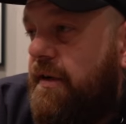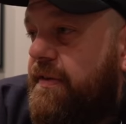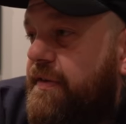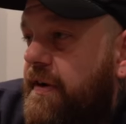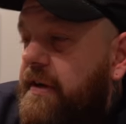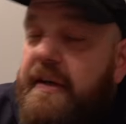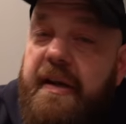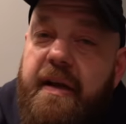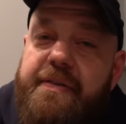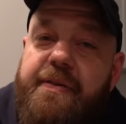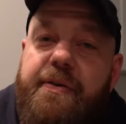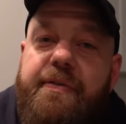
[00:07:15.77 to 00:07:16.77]
a fucking
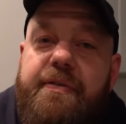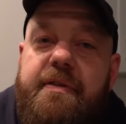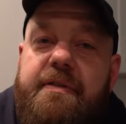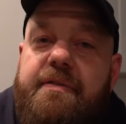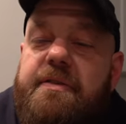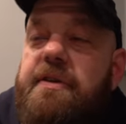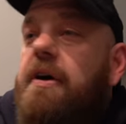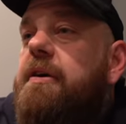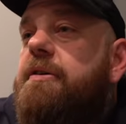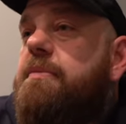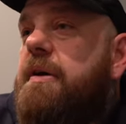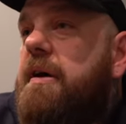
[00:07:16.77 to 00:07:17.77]
asshole for even
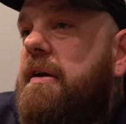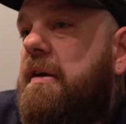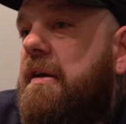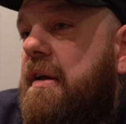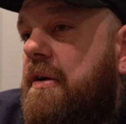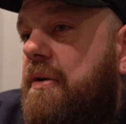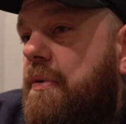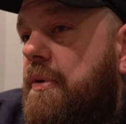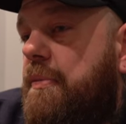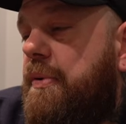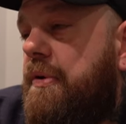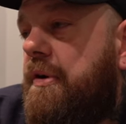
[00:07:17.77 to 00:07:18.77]
talking about it, and I don't
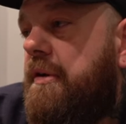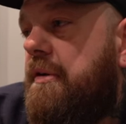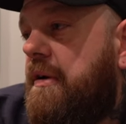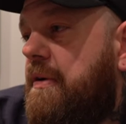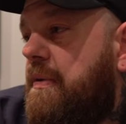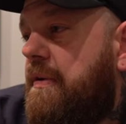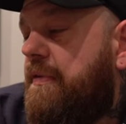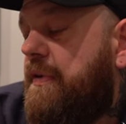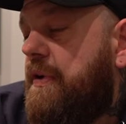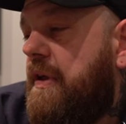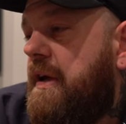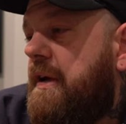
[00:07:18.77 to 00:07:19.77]
want to put, I don't want to
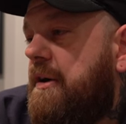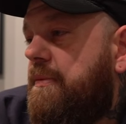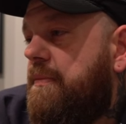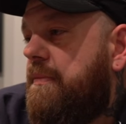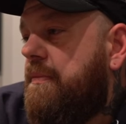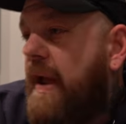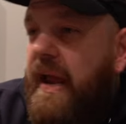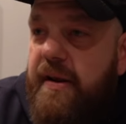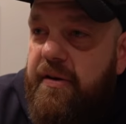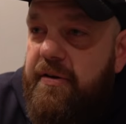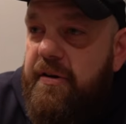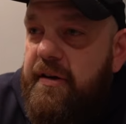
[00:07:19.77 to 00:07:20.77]
feel like I'm
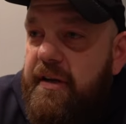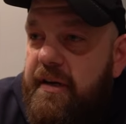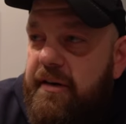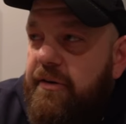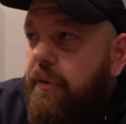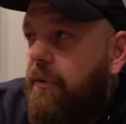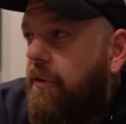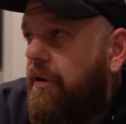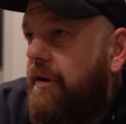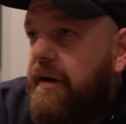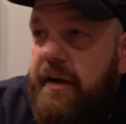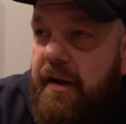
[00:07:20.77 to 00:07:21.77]
pandering
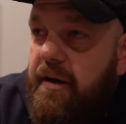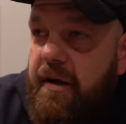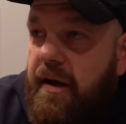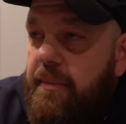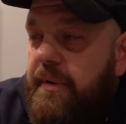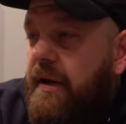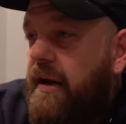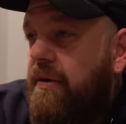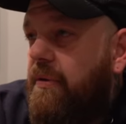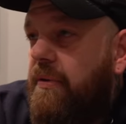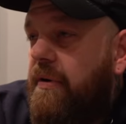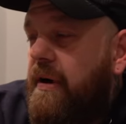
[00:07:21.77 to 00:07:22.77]
or, I, I, mean, I
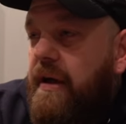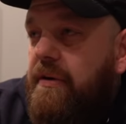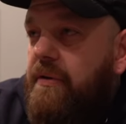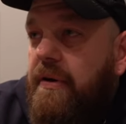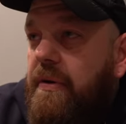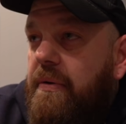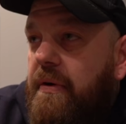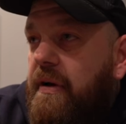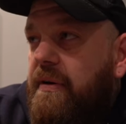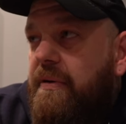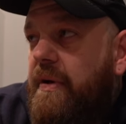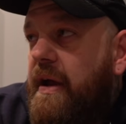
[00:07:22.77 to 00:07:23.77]
don't, I don't know, I
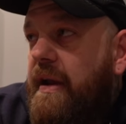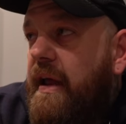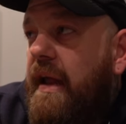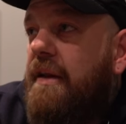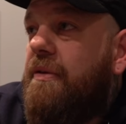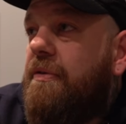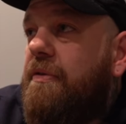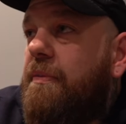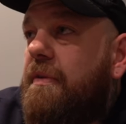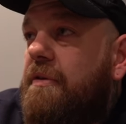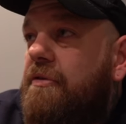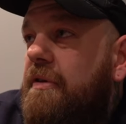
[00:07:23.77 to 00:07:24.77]
don't know how to handle some
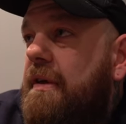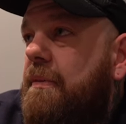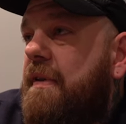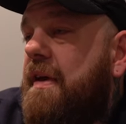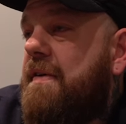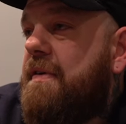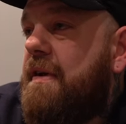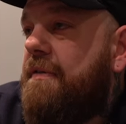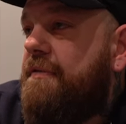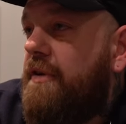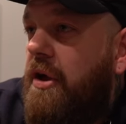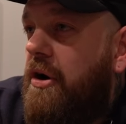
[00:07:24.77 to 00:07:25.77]
of this shit with having a
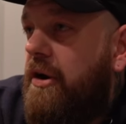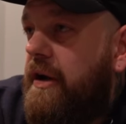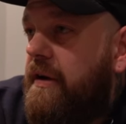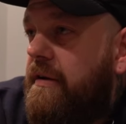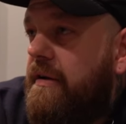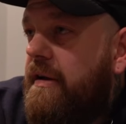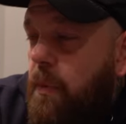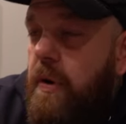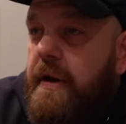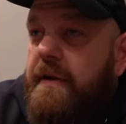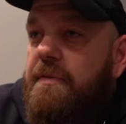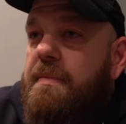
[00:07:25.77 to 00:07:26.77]
vlog and
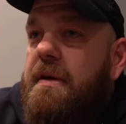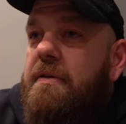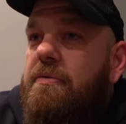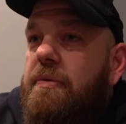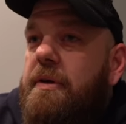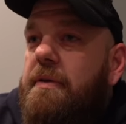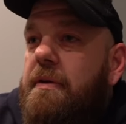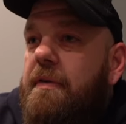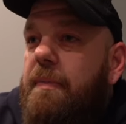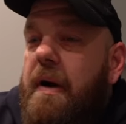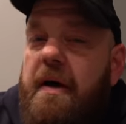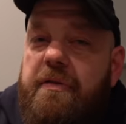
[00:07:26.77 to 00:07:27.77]
wanting to be as real
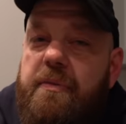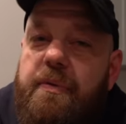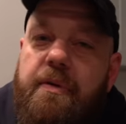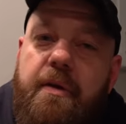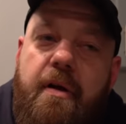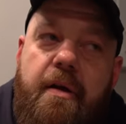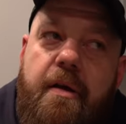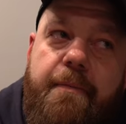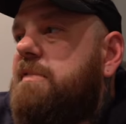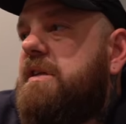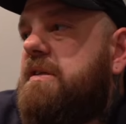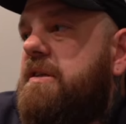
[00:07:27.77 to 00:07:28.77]
as possible on it.
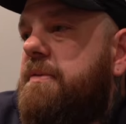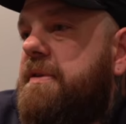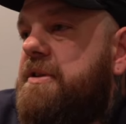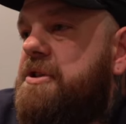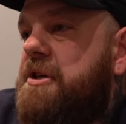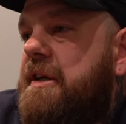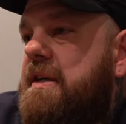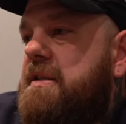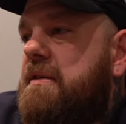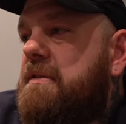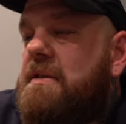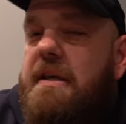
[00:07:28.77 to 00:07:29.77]
Some of this shit gets
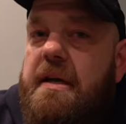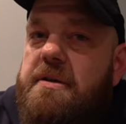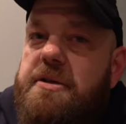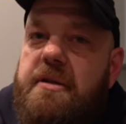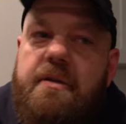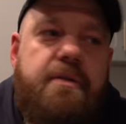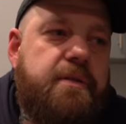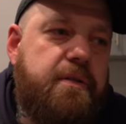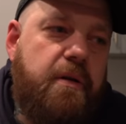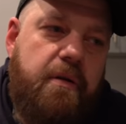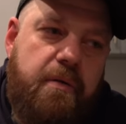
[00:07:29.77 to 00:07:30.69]
a little sketchy, so